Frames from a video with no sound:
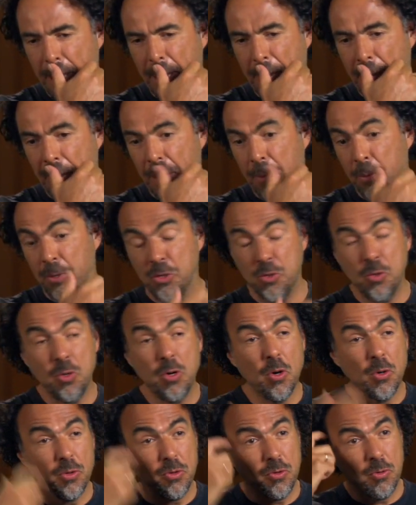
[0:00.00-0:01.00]
And when you
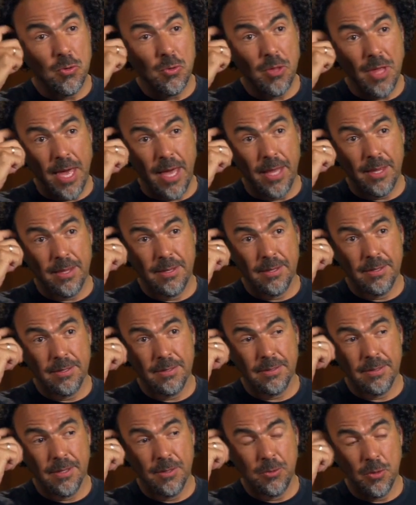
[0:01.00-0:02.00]
go through that
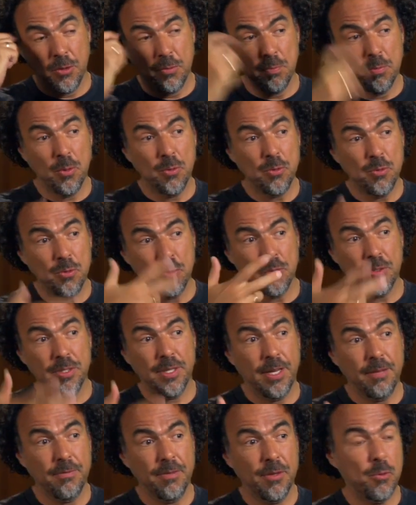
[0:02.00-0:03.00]
and you expose
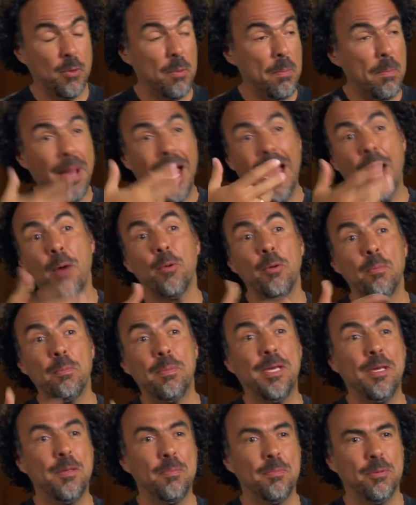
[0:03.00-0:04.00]
yourself and you empower
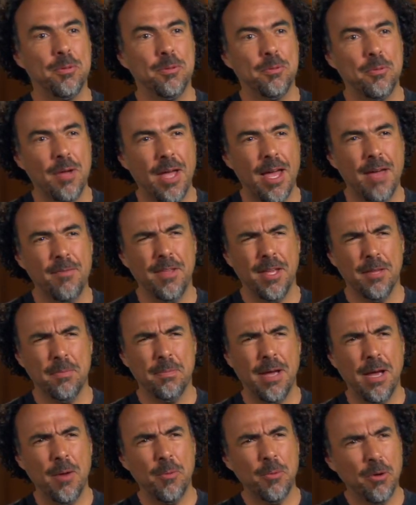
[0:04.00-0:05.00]
people to have that
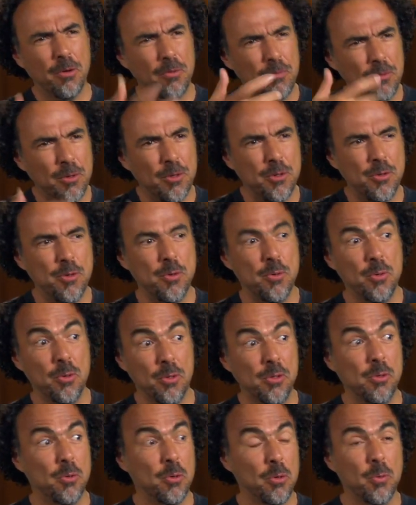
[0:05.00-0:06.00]
power over you,
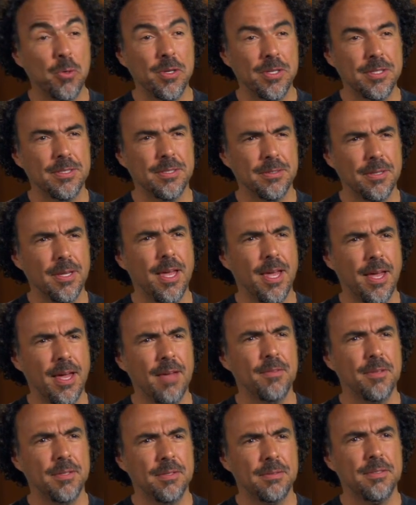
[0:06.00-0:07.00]
you always
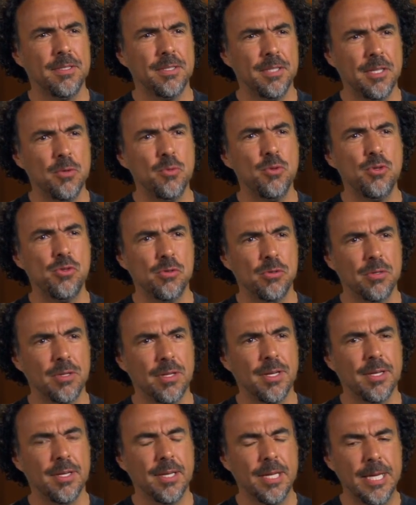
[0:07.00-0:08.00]
have a disillusion.
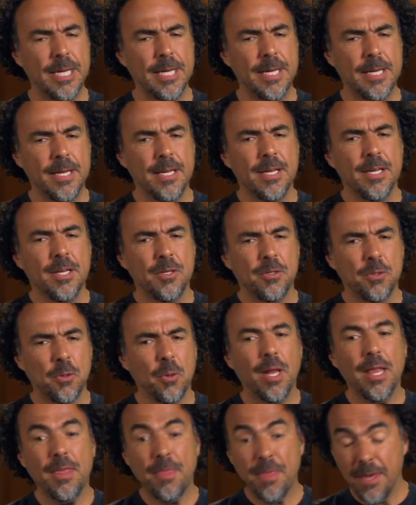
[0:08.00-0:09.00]
And
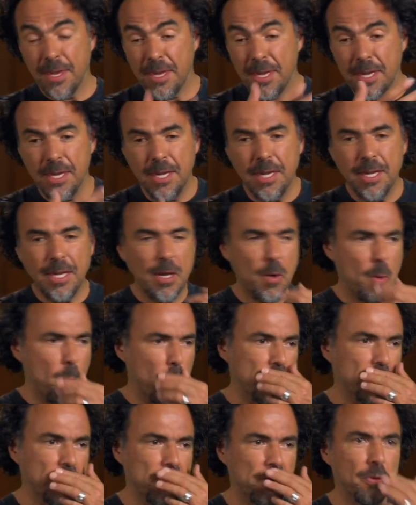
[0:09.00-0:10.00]
so I think he
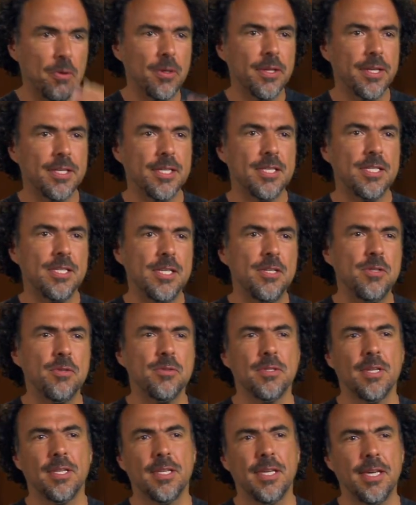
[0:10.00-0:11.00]
questioned all the
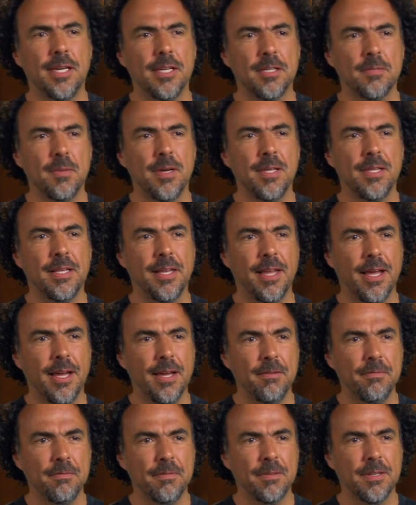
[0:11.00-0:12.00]
decisions that he has made in
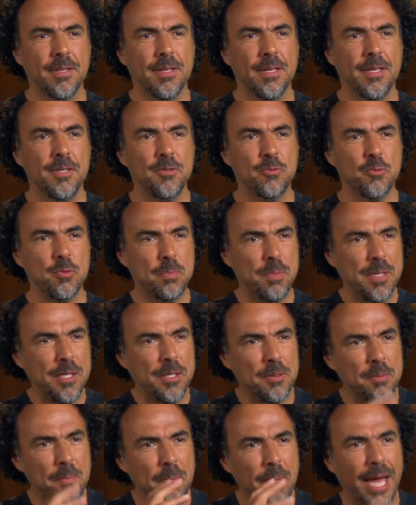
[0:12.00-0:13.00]
life, and he's
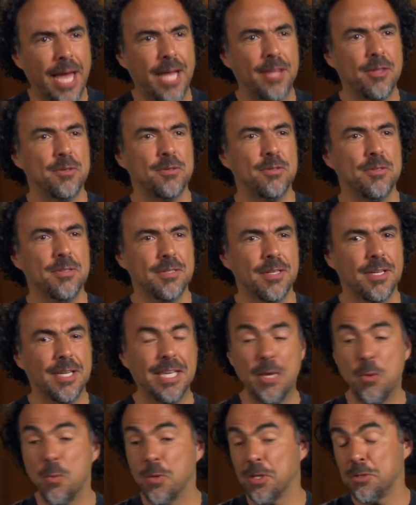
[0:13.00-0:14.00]
repeating patterns, and
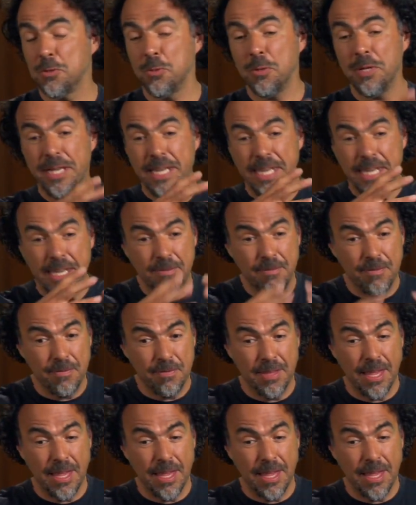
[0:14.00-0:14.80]
he wants to leave